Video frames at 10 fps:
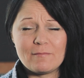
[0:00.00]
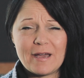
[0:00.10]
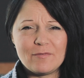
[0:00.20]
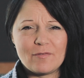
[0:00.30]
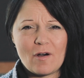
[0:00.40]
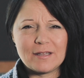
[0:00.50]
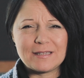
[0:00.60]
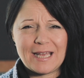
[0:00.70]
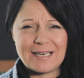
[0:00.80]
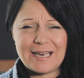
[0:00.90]
my fault
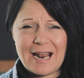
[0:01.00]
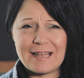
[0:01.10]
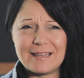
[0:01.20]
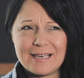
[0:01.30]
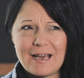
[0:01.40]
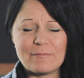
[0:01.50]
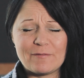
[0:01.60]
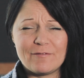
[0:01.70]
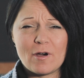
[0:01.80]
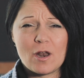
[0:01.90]
and that I think I'm
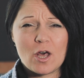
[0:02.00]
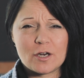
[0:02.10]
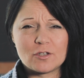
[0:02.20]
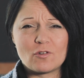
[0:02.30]
in a lot of